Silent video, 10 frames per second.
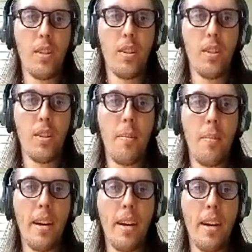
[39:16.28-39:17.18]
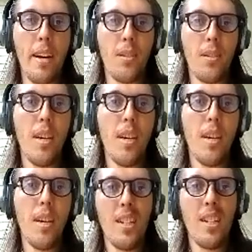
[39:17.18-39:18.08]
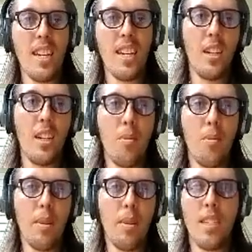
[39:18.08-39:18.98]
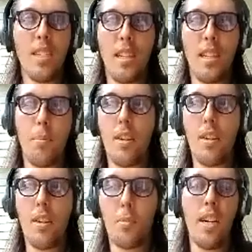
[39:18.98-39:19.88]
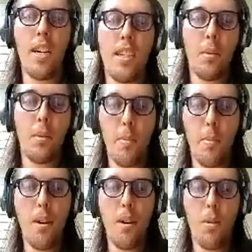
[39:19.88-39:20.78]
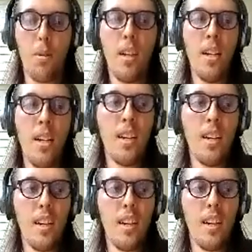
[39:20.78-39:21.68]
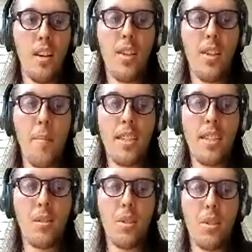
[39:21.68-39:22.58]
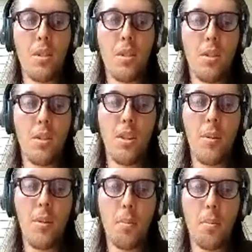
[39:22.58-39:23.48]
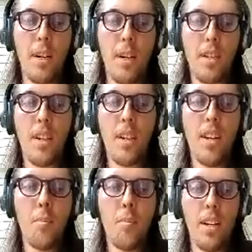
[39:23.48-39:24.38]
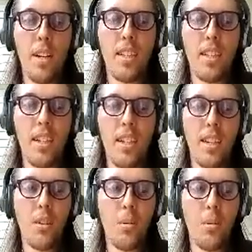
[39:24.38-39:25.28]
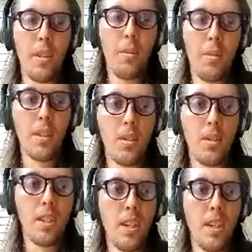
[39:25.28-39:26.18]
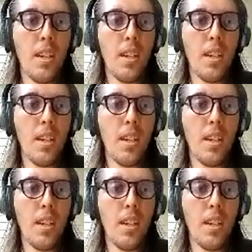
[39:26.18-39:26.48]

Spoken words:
pressure or the same amount of pressure to section off pieces of their product behind some kind of a paywall. And they may still choose to do that with parts of it, but it should ultimately result in